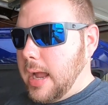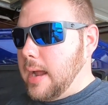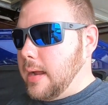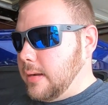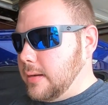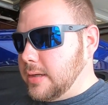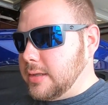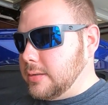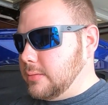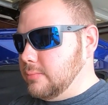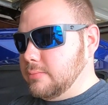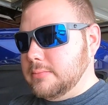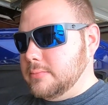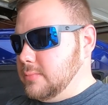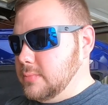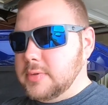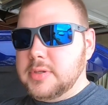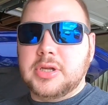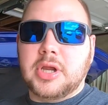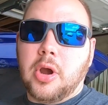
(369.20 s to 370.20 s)
I could
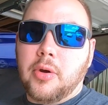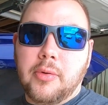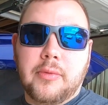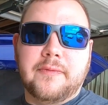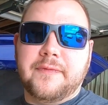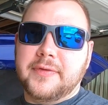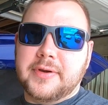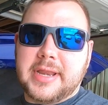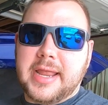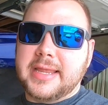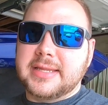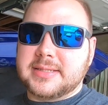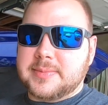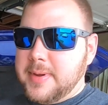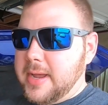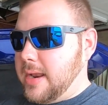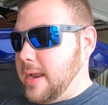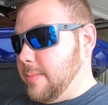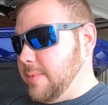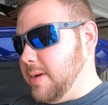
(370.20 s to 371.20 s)
go for days
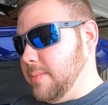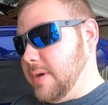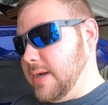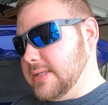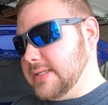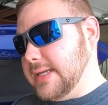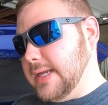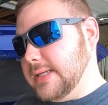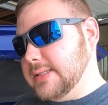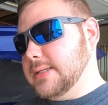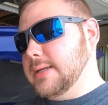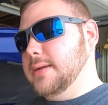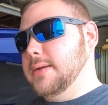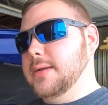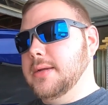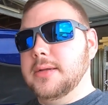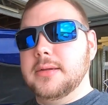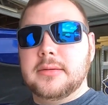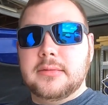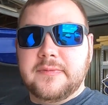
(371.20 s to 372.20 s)
about how many mods he has.
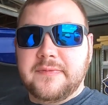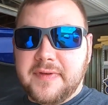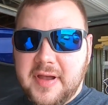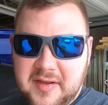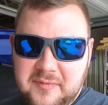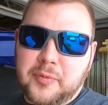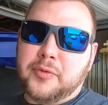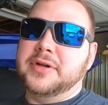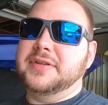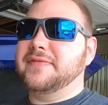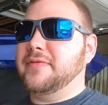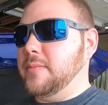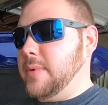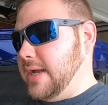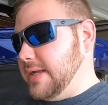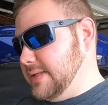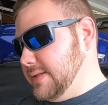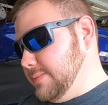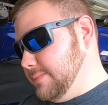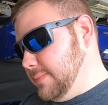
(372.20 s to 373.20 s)
5 points for
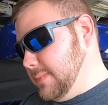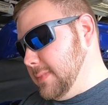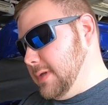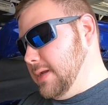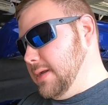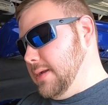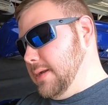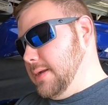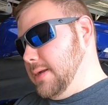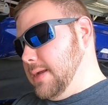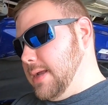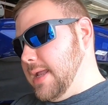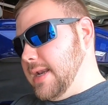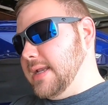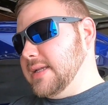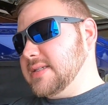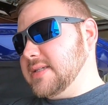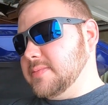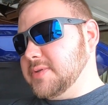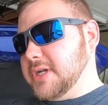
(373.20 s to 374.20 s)
mods. And
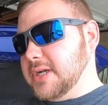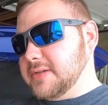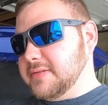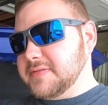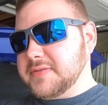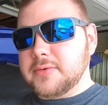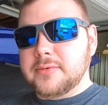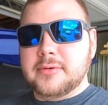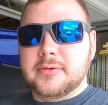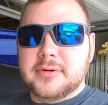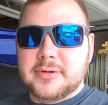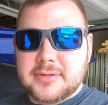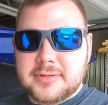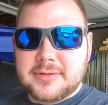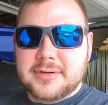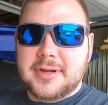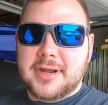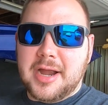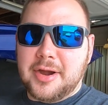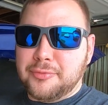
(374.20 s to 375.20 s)
then subjective score,
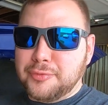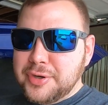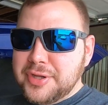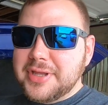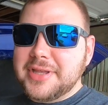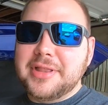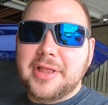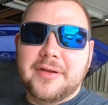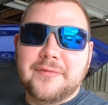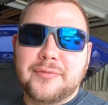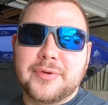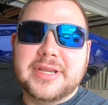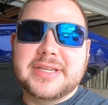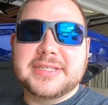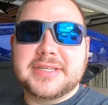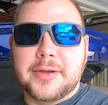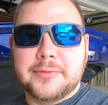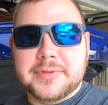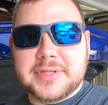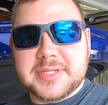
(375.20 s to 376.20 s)
I really love what he's
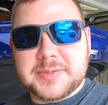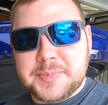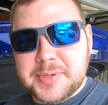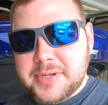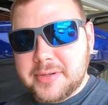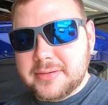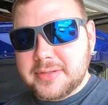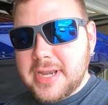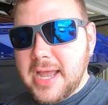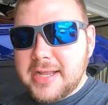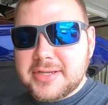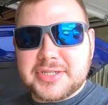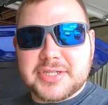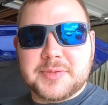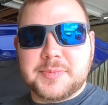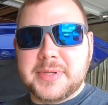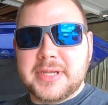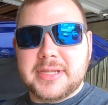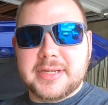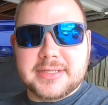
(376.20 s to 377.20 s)
done with this build, not
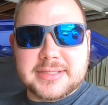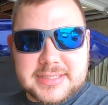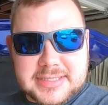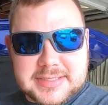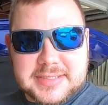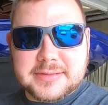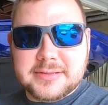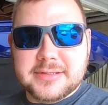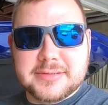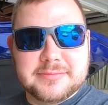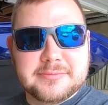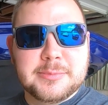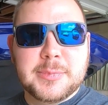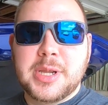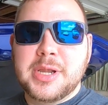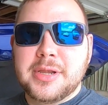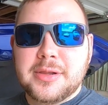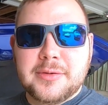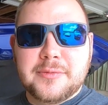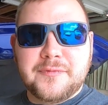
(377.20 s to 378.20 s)
just because he's a
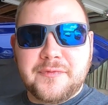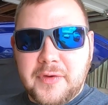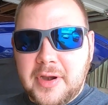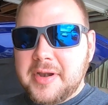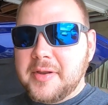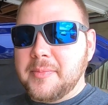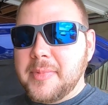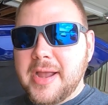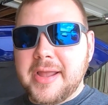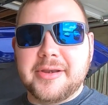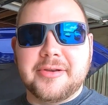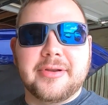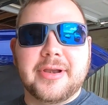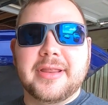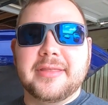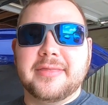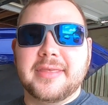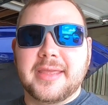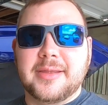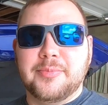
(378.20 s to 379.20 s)
friend of mine or
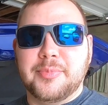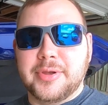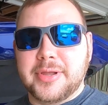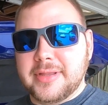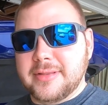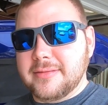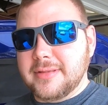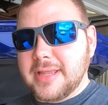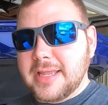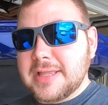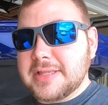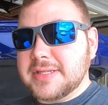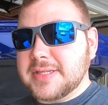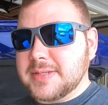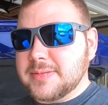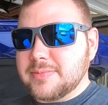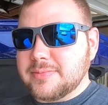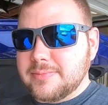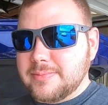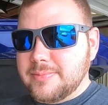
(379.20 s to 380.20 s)
anything, but
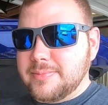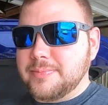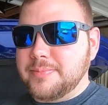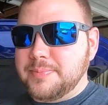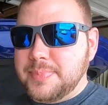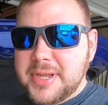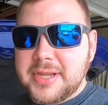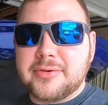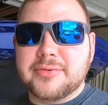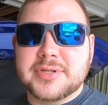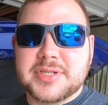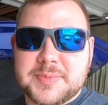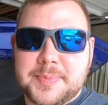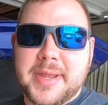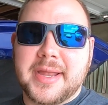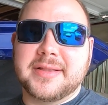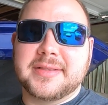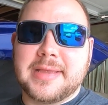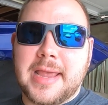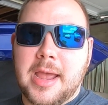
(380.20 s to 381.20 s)
it's big
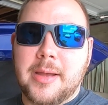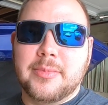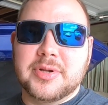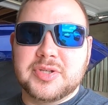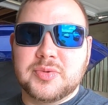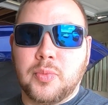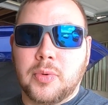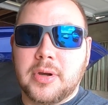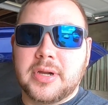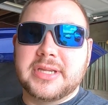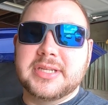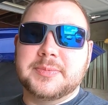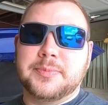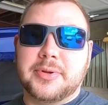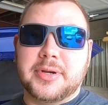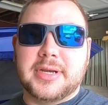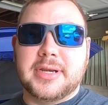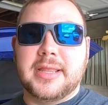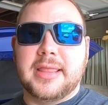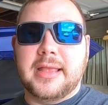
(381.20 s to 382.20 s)
respect to how much work he's
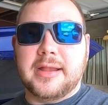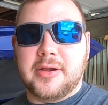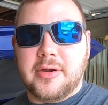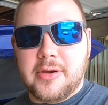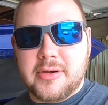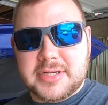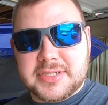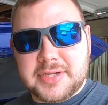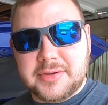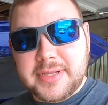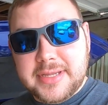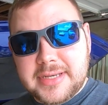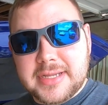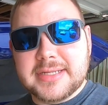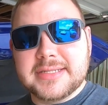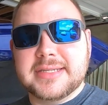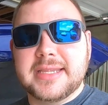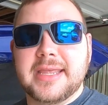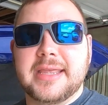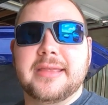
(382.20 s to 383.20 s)
put into that car. So he
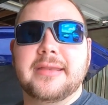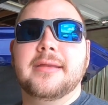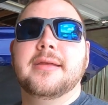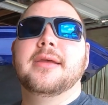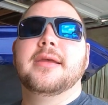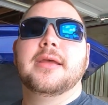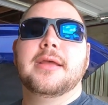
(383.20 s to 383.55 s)
does get